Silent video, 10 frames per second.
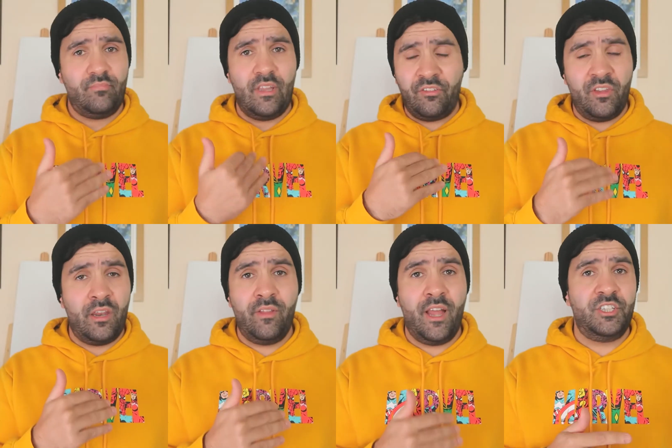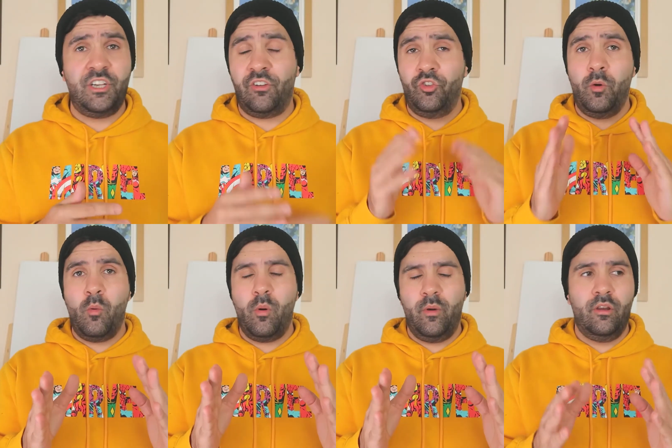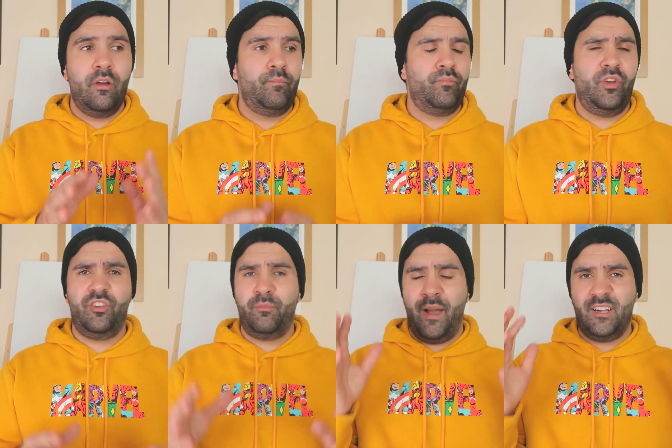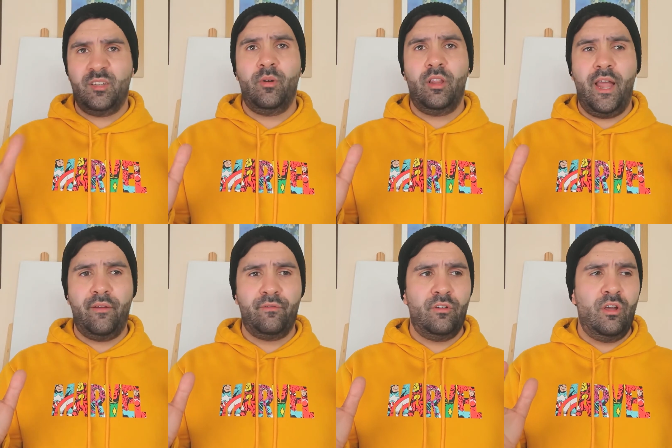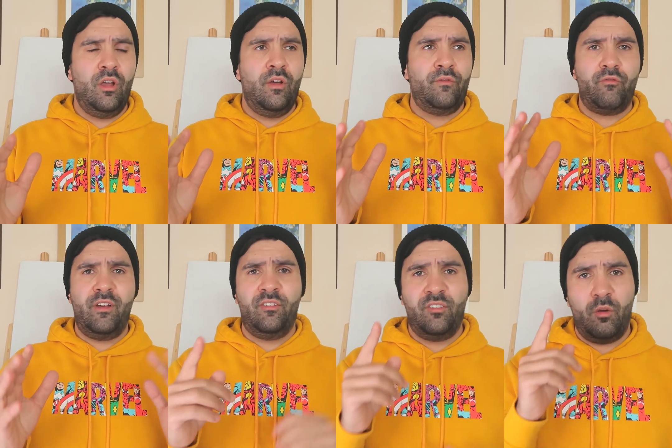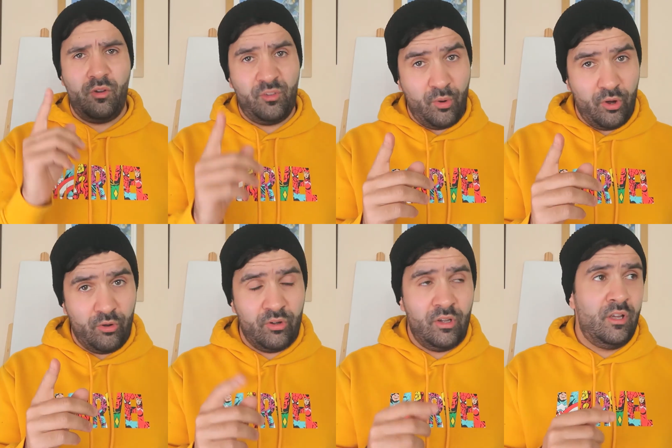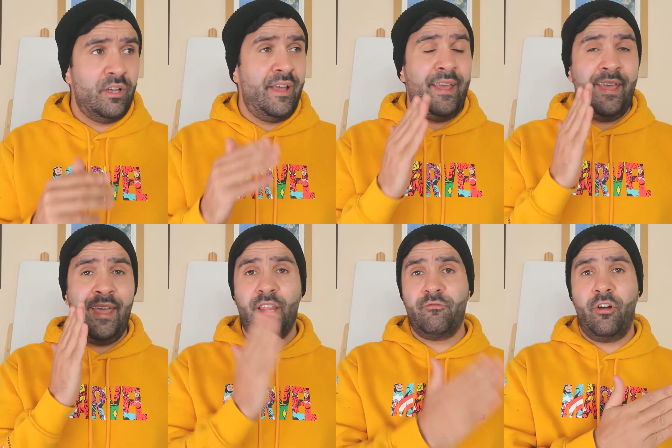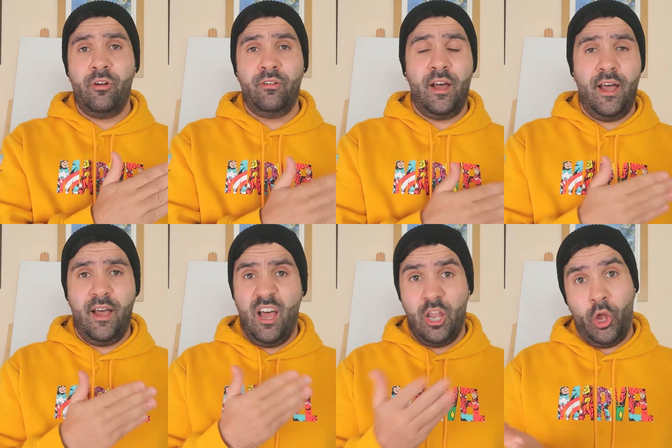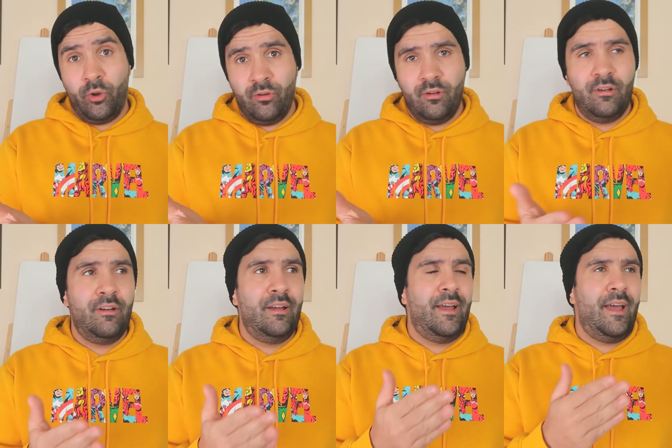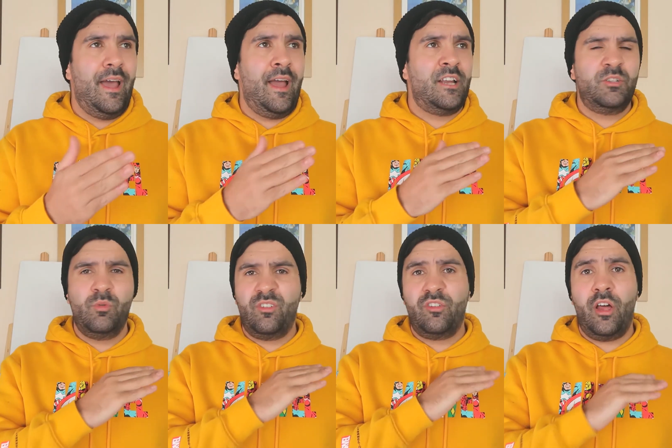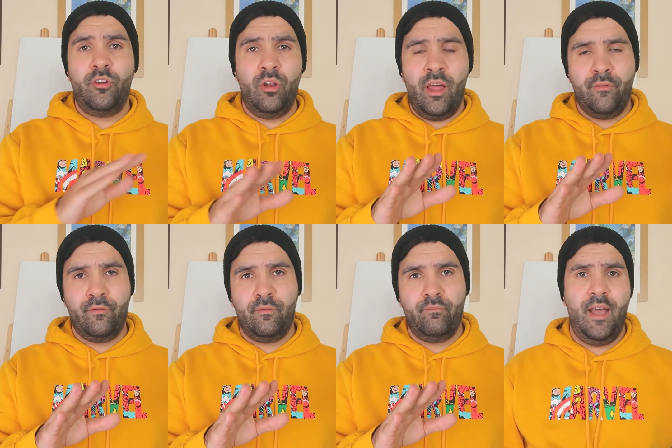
It's none of that. She's just a normal woman who just packed up her life for reasons I won't spoil, hit the road alone, and she wants to start a new life.